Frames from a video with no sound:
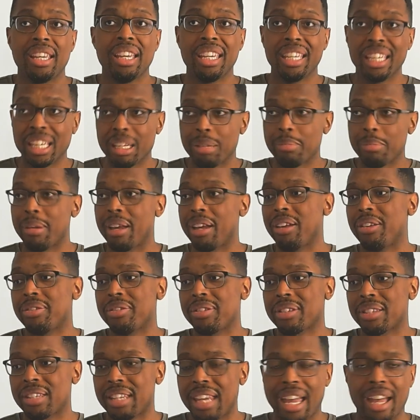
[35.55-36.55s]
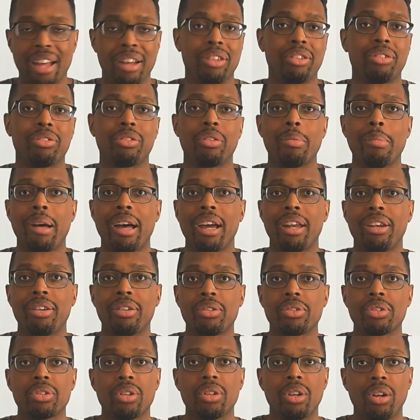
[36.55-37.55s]
emails, calendar
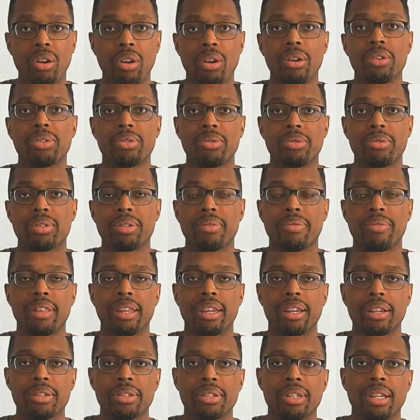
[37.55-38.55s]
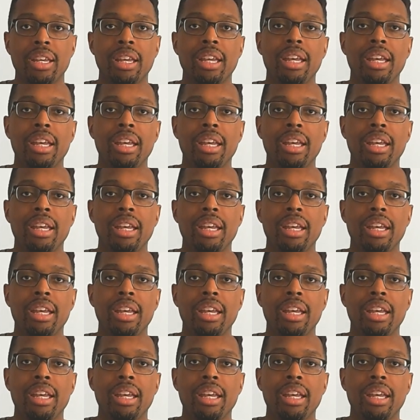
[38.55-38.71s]
reminders, all sorts of things.